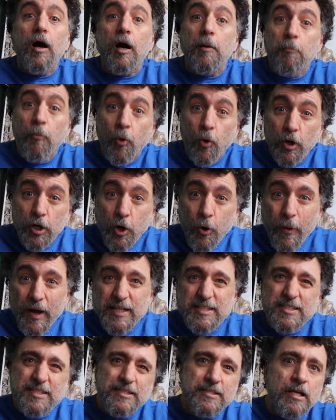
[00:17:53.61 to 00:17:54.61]
more
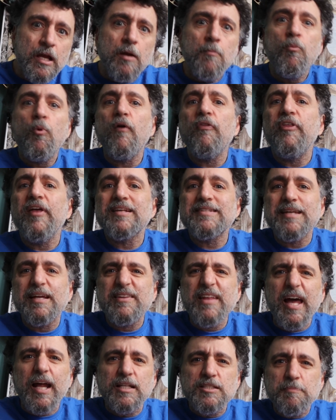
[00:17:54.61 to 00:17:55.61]
quests, more things
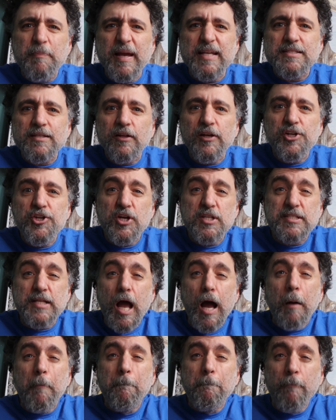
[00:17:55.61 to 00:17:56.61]
like that. It's basically
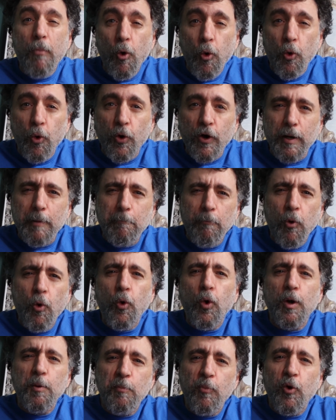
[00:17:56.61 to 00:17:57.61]
just more.
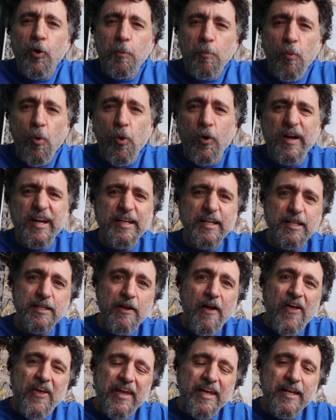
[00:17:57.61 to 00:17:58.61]

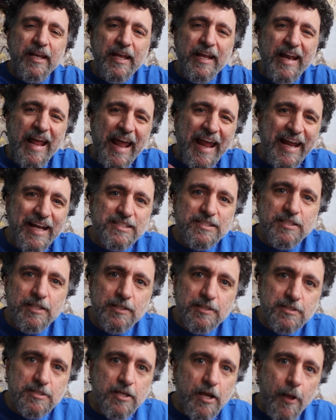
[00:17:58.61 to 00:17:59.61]
It
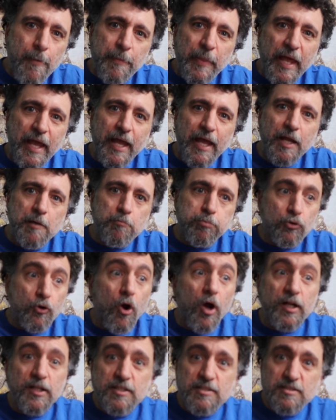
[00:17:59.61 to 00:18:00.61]
enhances and
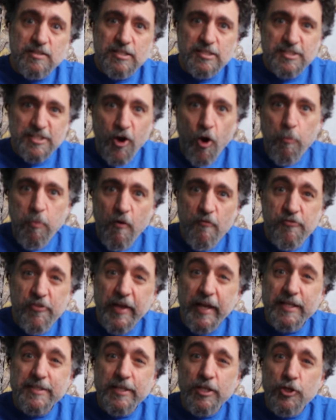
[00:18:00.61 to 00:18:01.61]
broadens the scope of
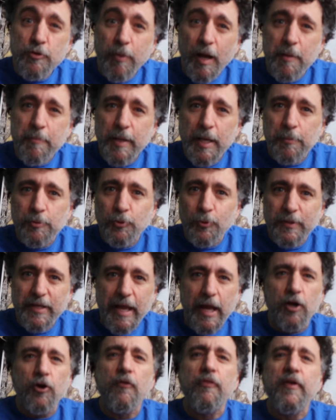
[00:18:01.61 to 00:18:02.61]
things that you might be able to
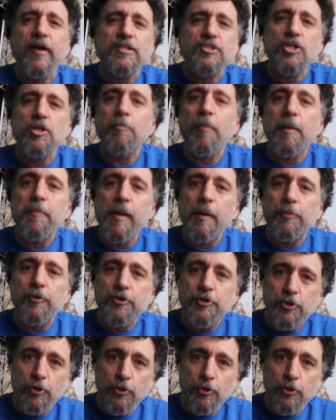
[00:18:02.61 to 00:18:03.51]
encounter, things that you might be able to